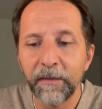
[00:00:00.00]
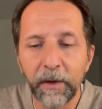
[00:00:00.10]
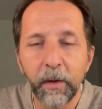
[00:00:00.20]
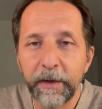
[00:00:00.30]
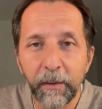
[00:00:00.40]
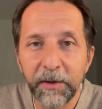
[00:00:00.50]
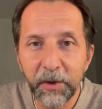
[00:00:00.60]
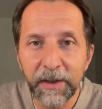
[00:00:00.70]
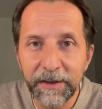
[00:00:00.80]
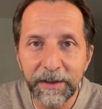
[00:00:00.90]
the, the
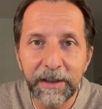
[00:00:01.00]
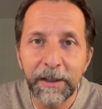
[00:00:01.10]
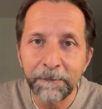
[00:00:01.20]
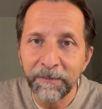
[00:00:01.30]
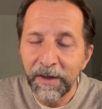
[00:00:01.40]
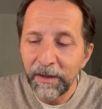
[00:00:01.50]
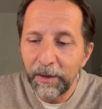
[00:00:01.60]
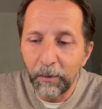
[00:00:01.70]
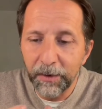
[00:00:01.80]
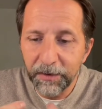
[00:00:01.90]
original sin, it
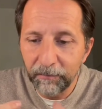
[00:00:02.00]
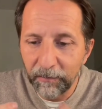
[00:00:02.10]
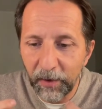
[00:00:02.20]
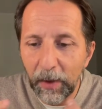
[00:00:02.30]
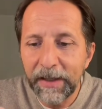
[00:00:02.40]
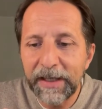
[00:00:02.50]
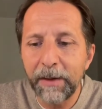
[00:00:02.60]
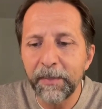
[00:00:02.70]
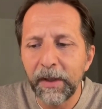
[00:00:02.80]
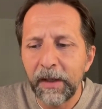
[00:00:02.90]
was dried
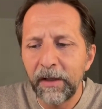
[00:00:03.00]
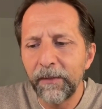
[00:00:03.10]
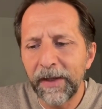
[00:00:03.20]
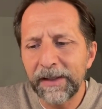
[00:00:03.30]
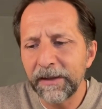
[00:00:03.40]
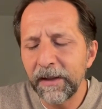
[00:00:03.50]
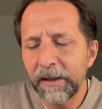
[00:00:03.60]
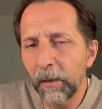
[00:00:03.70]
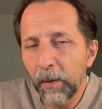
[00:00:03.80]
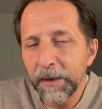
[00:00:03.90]
up. In fact, I think
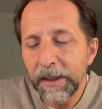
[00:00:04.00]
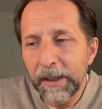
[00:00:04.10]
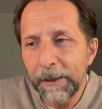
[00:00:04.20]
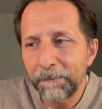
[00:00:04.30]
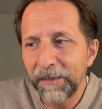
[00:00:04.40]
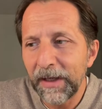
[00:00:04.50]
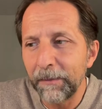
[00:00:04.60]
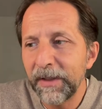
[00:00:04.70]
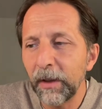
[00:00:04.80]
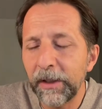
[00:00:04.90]
there was a, a
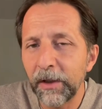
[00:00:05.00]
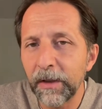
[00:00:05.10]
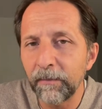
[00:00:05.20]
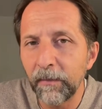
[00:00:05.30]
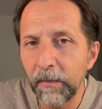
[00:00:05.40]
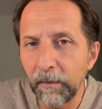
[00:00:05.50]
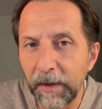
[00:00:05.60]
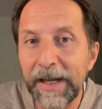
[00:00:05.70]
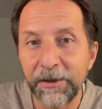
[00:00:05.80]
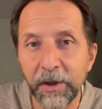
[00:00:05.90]
Middle Ages
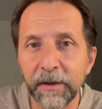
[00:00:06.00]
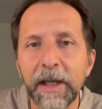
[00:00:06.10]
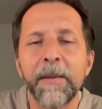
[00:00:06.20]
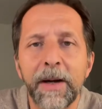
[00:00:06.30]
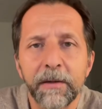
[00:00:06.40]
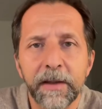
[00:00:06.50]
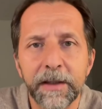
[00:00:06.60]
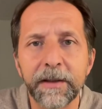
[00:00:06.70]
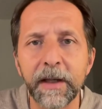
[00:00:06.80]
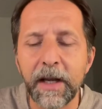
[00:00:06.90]
legend about
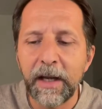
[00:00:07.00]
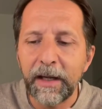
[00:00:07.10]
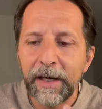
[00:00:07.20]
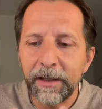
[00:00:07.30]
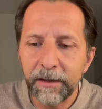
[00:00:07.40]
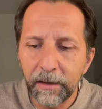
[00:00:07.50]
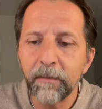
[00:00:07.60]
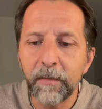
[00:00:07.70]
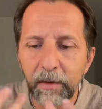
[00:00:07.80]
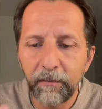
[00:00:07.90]
this, and
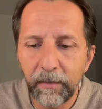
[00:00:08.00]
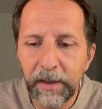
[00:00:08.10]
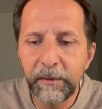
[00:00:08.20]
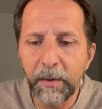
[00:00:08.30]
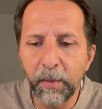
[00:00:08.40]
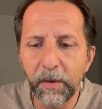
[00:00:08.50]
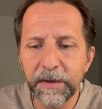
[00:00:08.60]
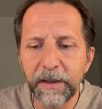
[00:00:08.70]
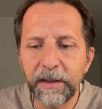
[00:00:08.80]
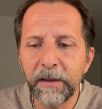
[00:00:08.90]
he reports
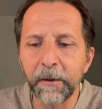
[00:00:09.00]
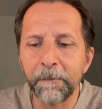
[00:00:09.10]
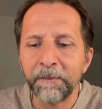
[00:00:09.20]
it here.